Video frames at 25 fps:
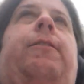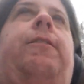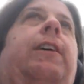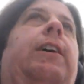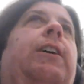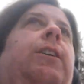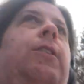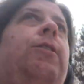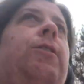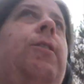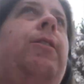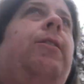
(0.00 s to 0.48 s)

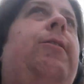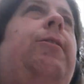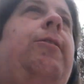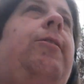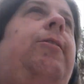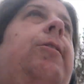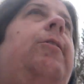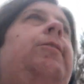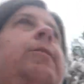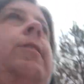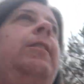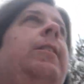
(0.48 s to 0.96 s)

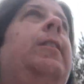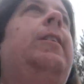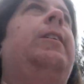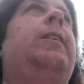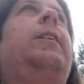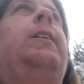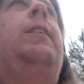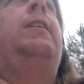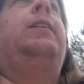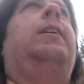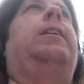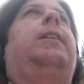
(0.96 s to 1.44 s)
vehicles.
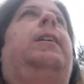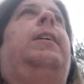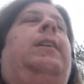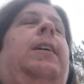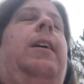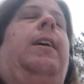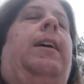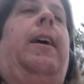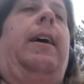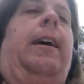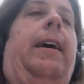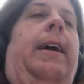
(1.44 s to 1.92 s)

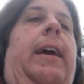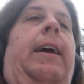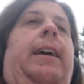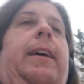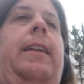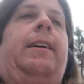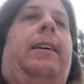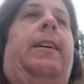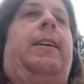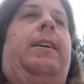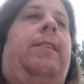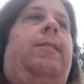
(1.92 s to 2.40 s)

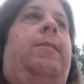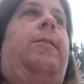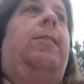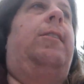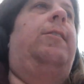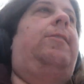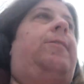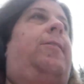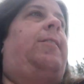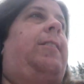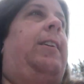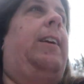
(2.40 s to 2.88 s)
And I
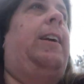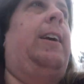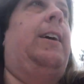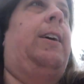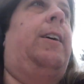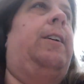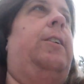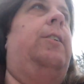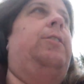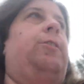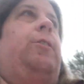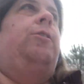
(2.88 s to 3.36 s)
did see
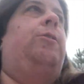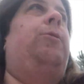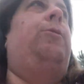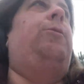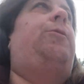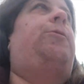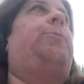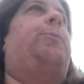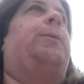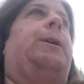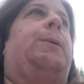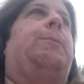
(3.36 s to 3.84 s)
on a
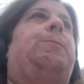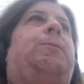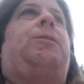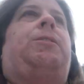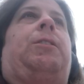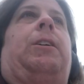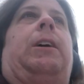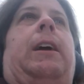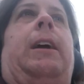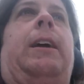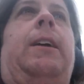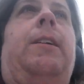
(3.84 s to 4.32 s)
news
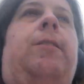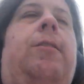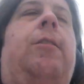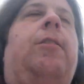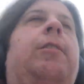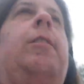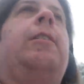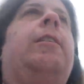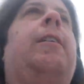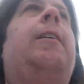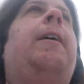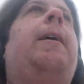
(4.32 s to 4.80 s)
website
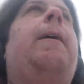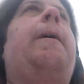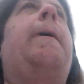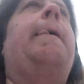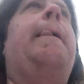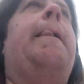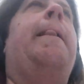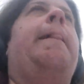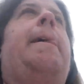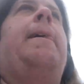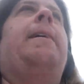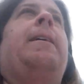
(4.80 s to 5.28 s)

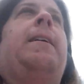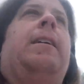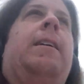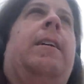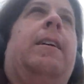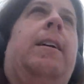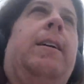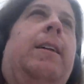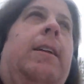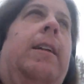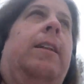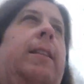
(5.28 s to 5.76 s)

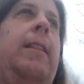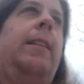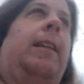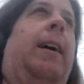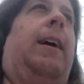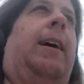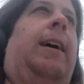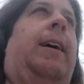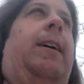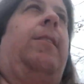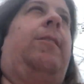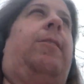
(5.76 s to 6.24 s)

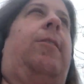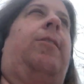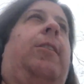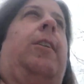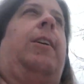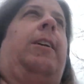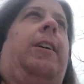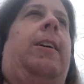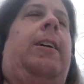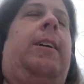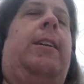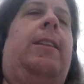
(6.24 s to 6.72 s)
that
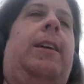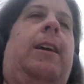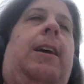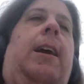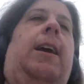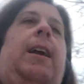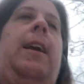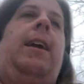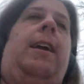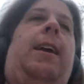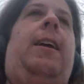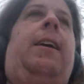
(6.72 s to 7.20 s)
uh,
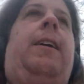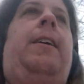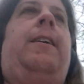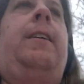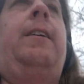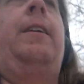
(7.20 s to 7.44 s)
they